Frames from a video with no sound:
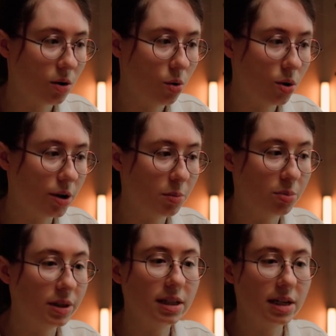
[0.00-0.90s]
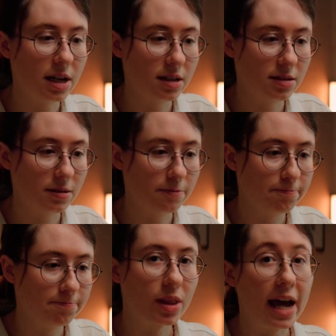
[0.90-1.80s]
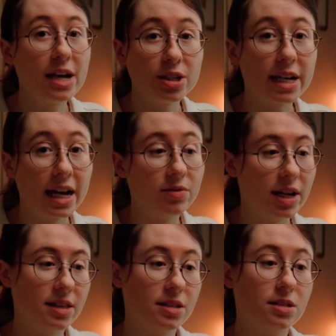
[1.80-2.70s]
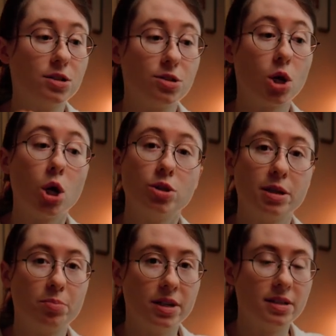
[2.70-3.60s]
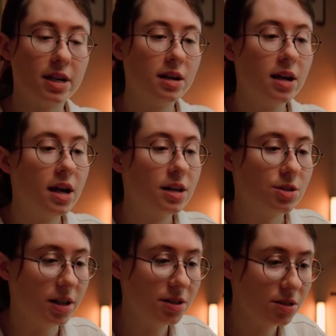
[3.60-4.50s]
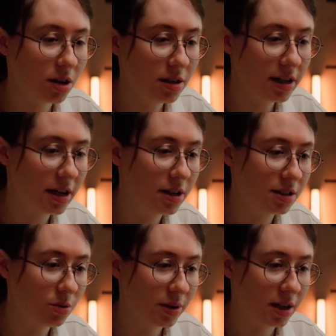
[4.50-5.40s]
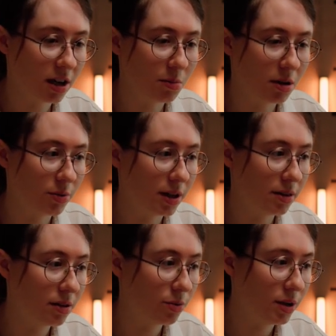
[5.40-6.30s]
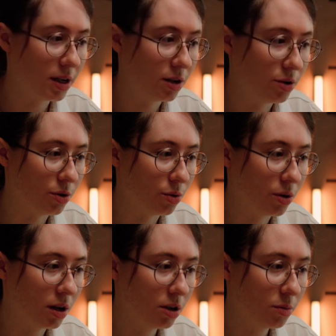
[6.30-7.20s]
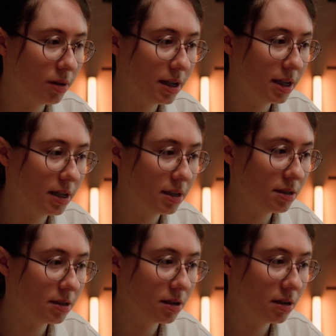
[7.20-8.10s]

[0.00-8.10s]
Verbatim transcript: or completely custom. I actually kind of like this nostalgic preset, so let's start there and see what we can come up with. We can do color blend,